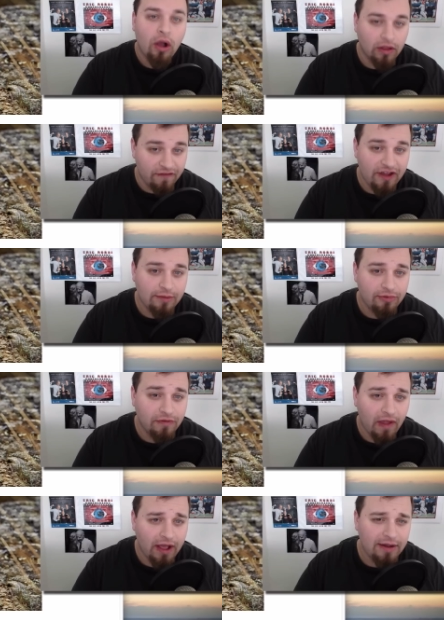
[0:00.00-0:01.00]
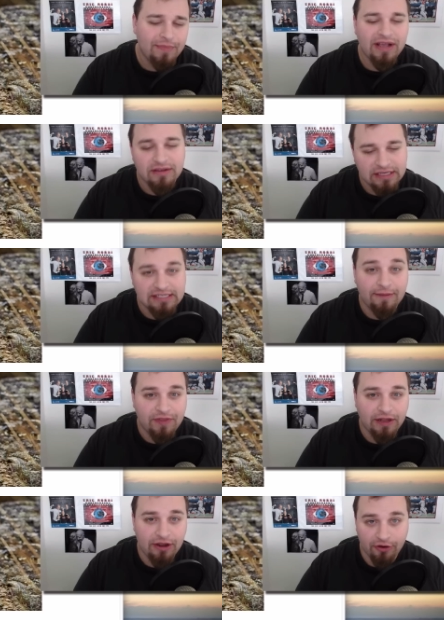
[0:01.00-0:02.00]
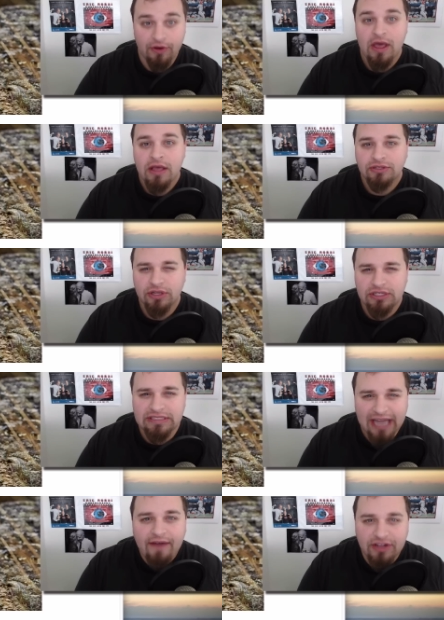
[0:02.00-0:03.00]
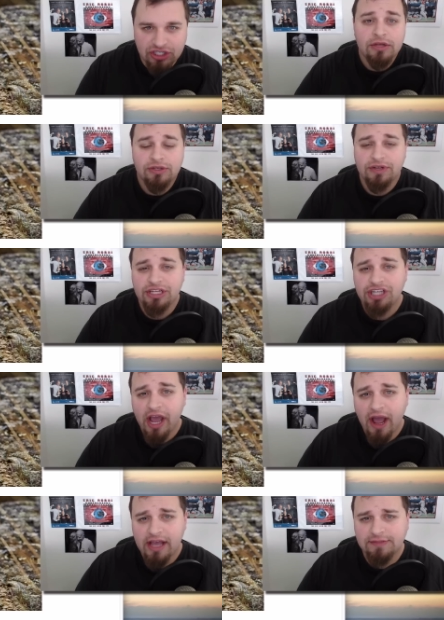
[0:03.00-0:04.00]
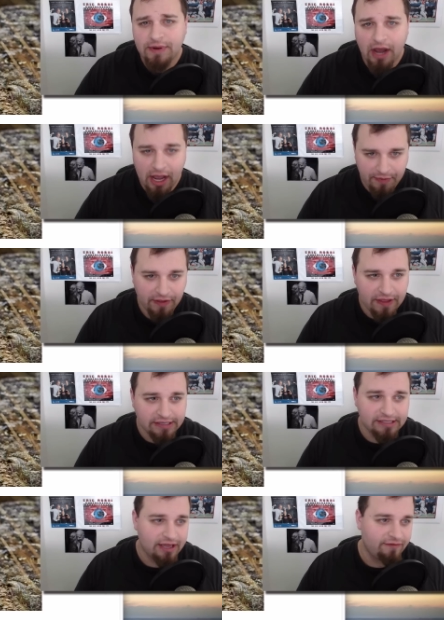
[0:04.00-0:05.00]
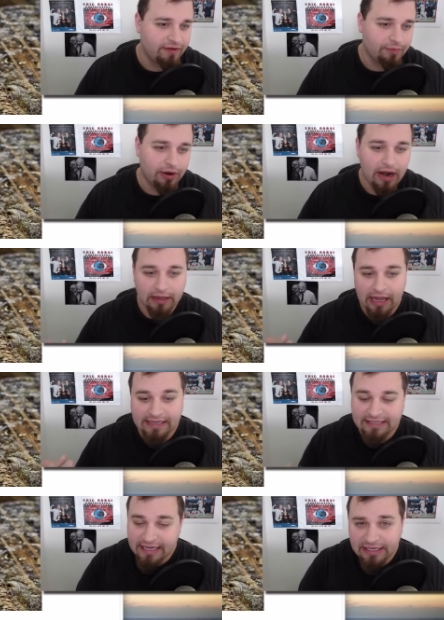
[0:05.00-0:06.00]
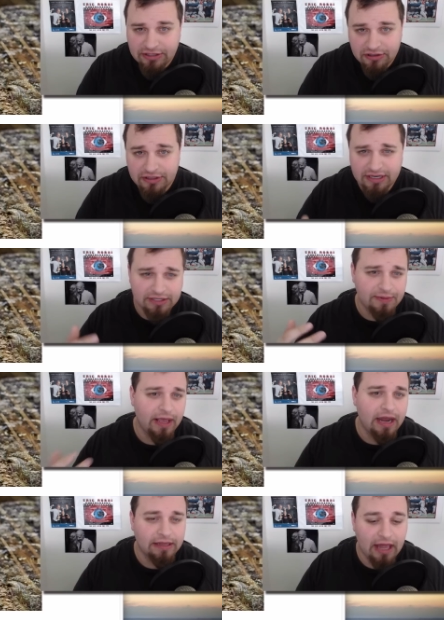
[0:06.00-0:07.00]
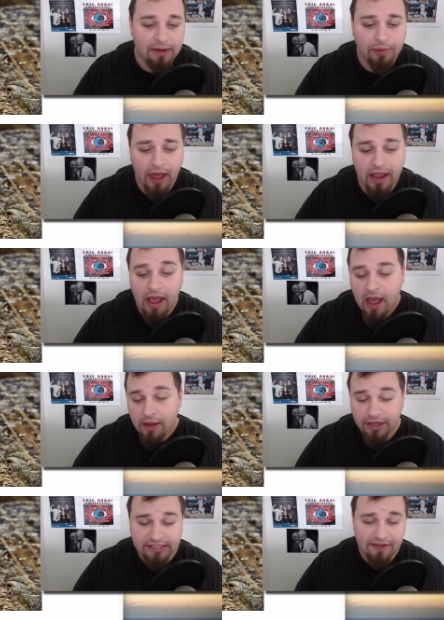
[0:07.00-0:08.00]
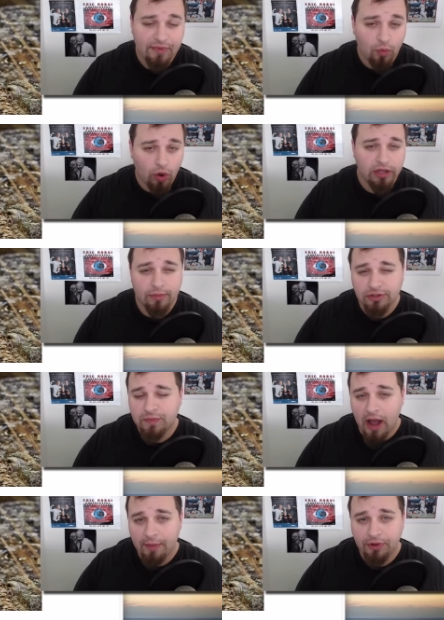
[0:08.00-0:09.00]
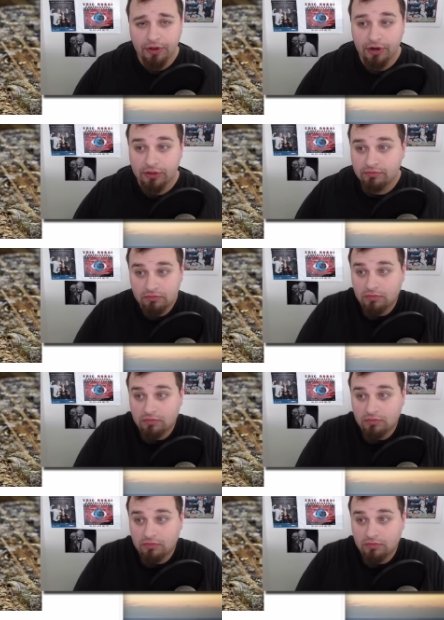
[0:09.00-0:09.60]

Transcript: on the Phantom 3 line because it's something new. So let's just dive into it. So DJI has been hyping this. They've put out a lot of teasers, and it's been gotten a lot of play because they've been one of the most popular